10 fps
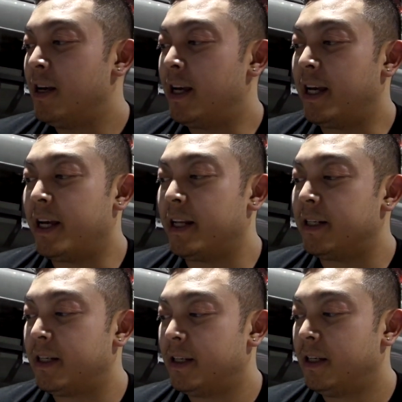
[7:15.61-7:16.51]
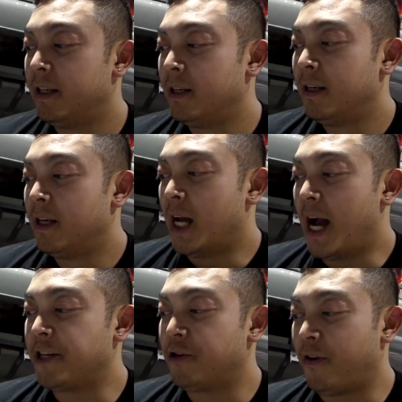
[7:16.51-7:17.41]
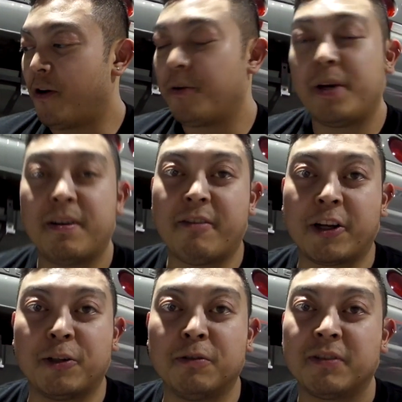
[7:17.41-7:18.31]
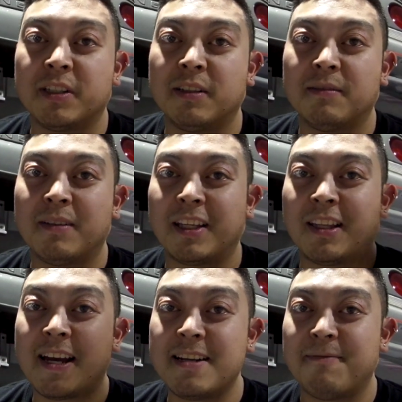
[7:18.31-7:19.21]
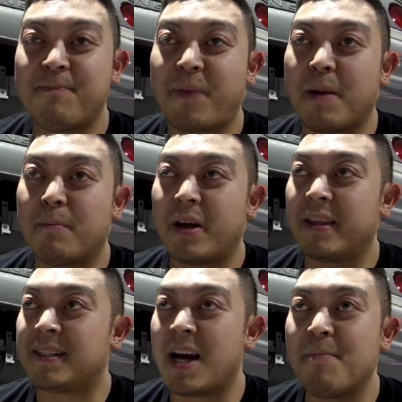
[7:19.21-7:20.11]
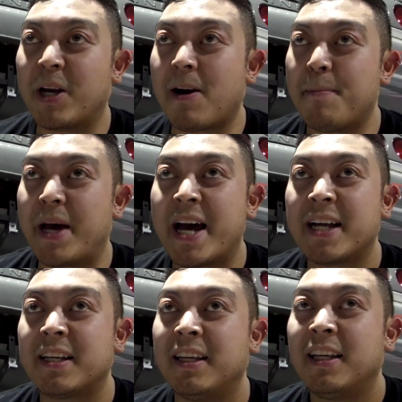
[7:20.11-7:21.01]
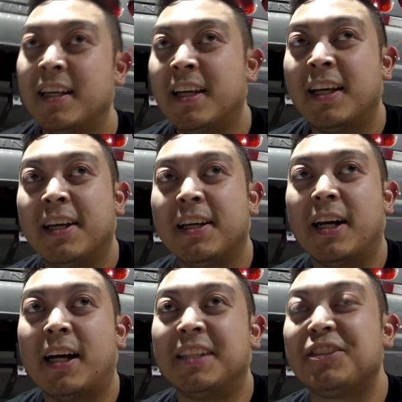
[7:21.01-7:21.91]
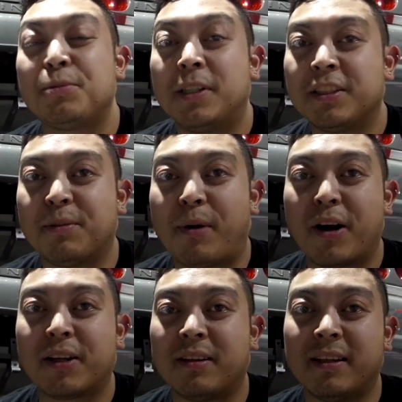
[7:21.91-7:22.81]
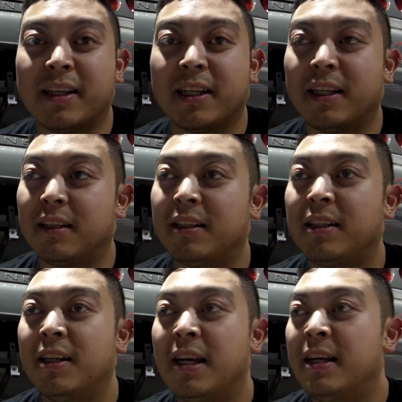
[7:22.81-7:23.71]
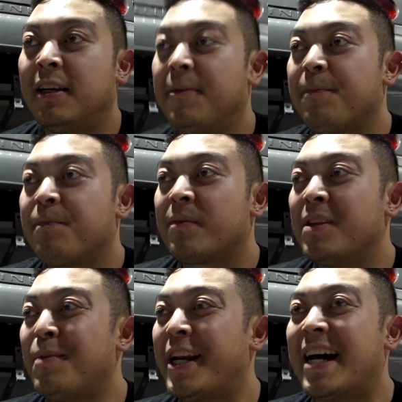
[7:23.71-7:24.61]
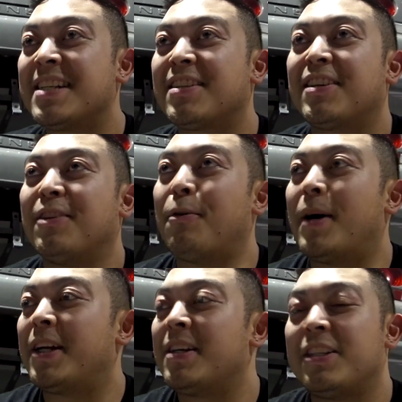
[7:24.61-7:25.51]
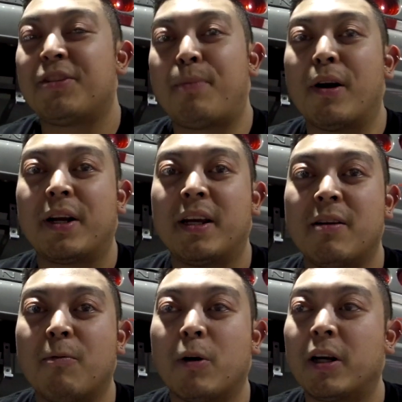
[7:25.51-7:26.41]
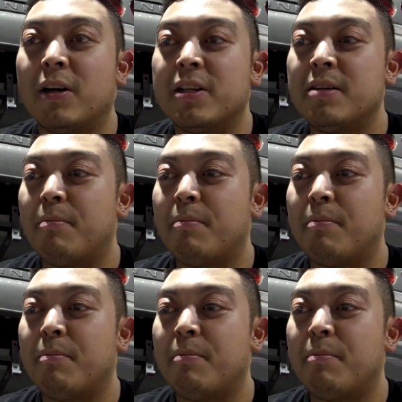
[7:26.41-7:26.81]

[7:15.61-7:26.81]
And I drove all the way to Vancouver like that, and by the time I got back, I just wanted to park the thing. And you might ask, why didn't I just park it and work on it?